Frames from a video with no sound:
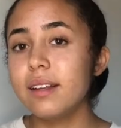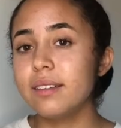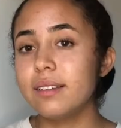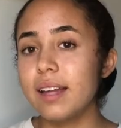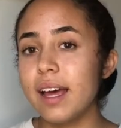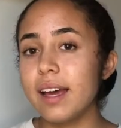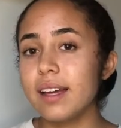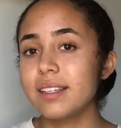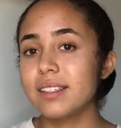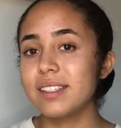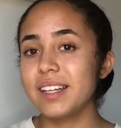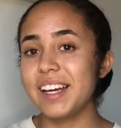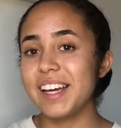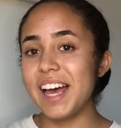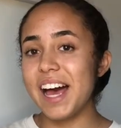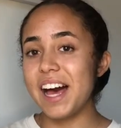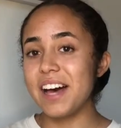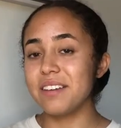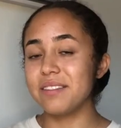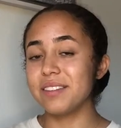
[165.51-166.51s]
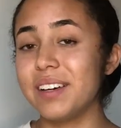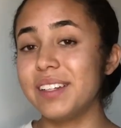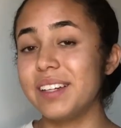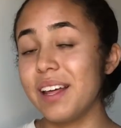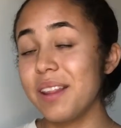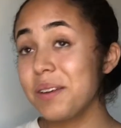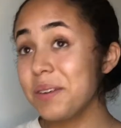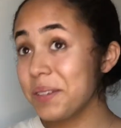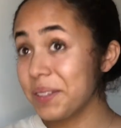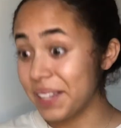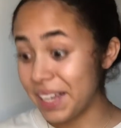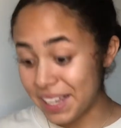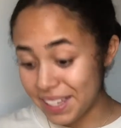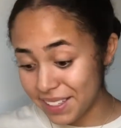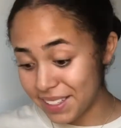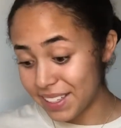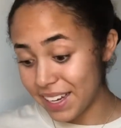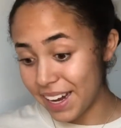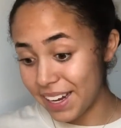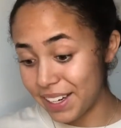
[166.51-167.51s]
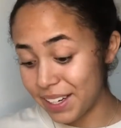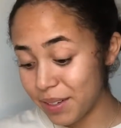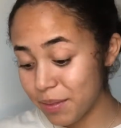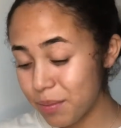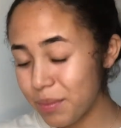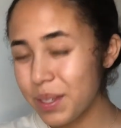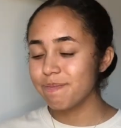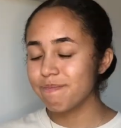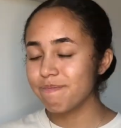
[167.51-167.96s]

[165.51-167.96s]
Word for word: Next I have another lace item.